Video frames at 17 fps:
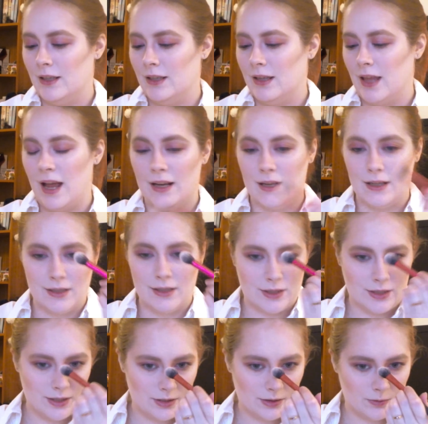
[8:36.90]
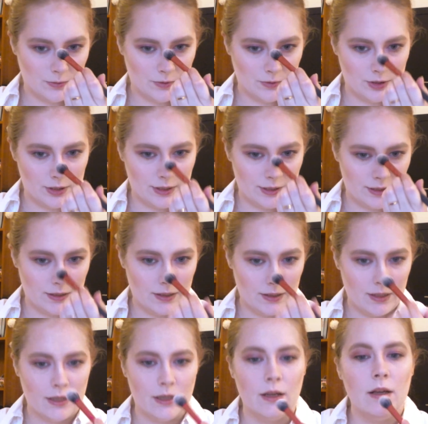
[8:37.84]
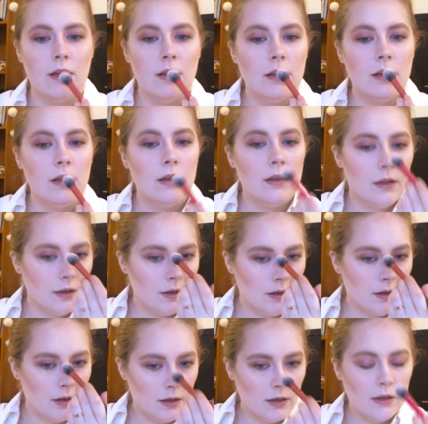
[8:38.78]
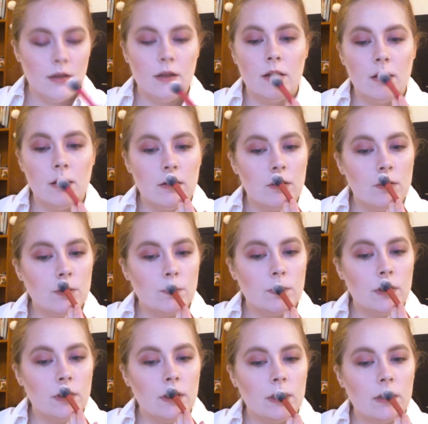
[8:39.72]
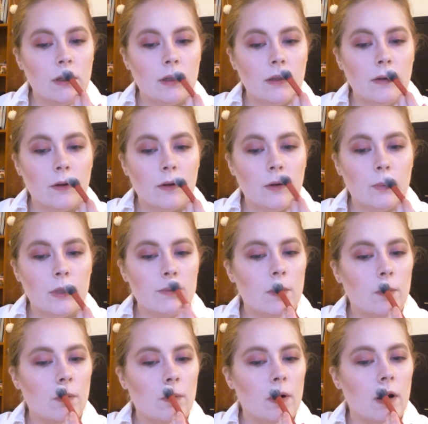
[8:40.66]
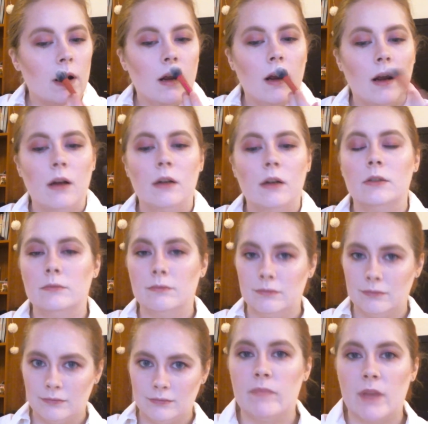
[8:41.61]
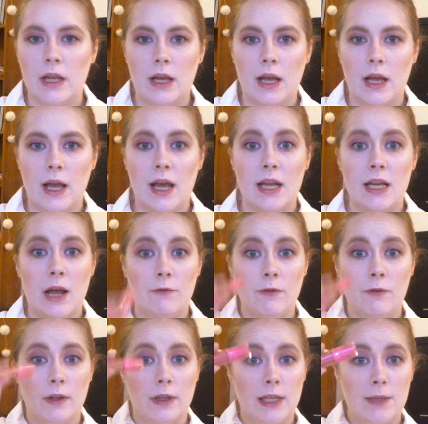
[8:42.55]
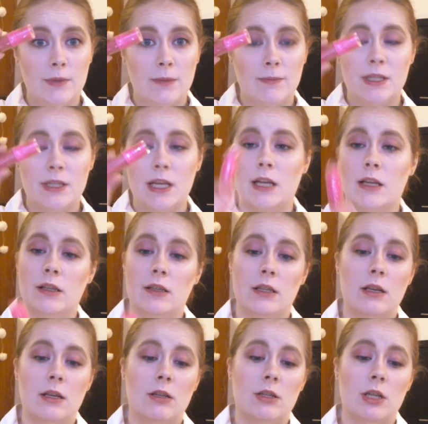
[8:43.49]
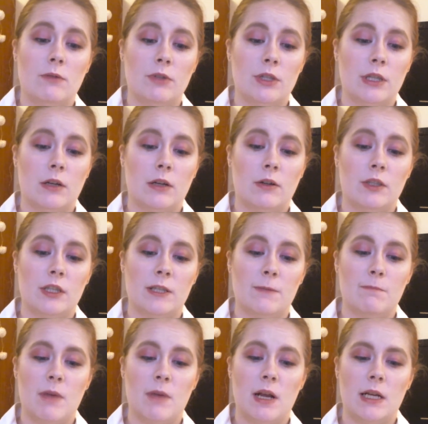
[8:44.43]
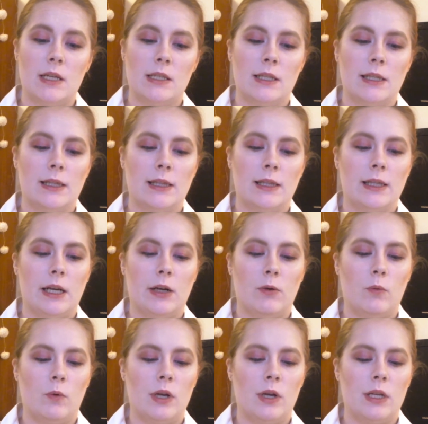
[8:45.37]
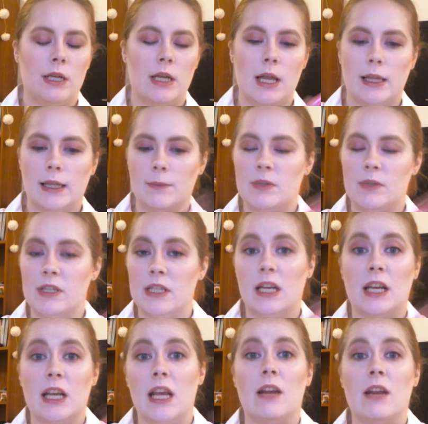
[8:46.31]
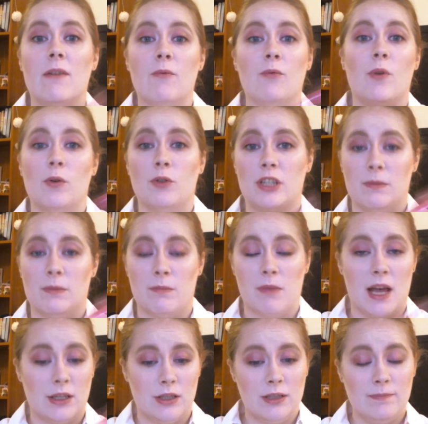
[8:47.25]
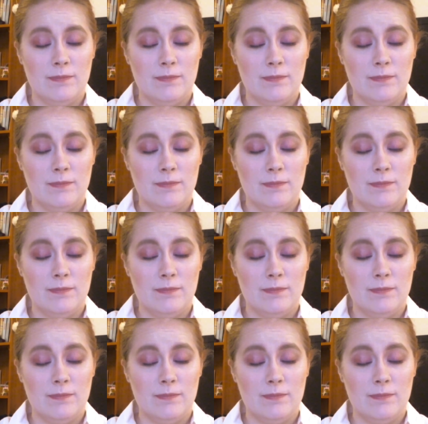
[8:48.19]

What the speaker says: That is gorgeous. And nose bridge and Cupid's bow. And now for the lips, I'm taking the Jeffree Star Cosmetics Liquid Lipstick in Rose Matte.